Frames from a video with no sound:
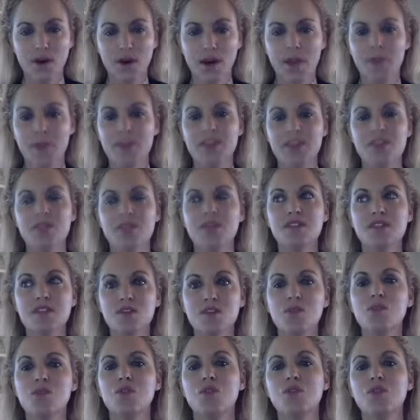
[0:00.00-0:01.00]
I mean, so it's
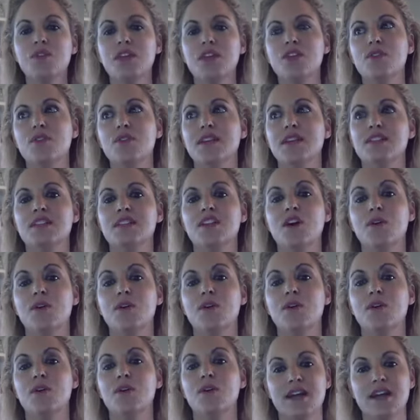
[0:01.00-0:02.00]
so cool that you get to go
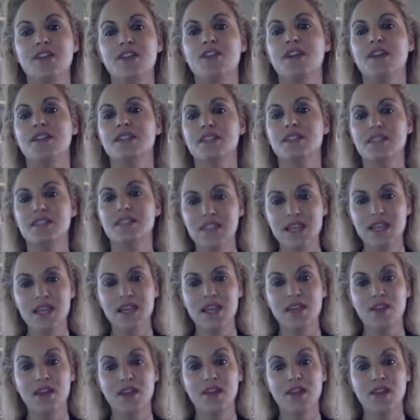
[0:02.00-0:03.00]
inside, you get to see
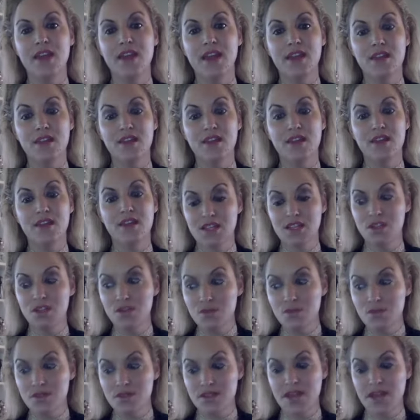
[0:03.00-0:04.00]
it, and then you get to
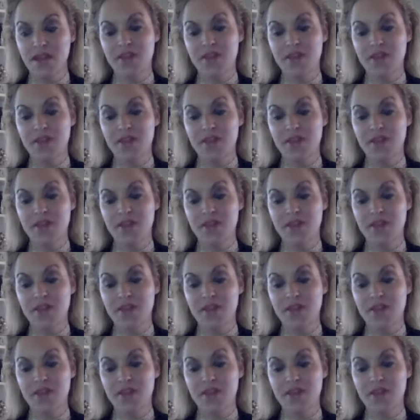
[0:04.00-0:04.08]
use that.